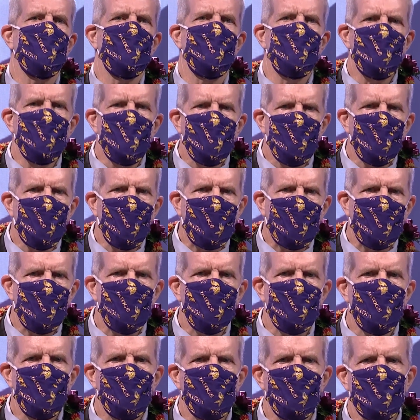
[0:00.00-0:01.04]
new way to
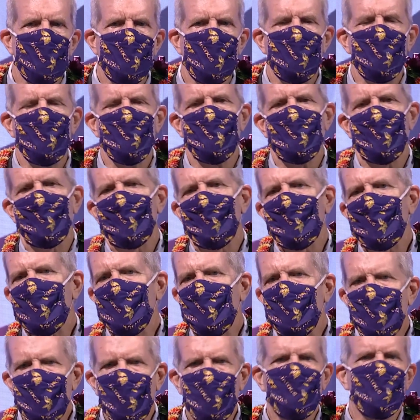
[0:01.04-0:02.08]
do things,
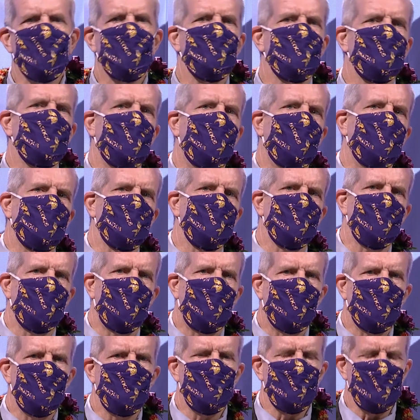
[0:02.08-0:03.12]
never
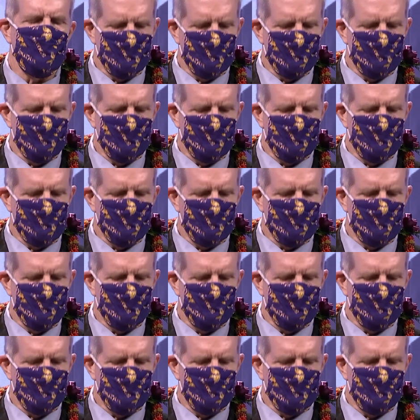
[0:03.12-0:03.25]
satisfied with the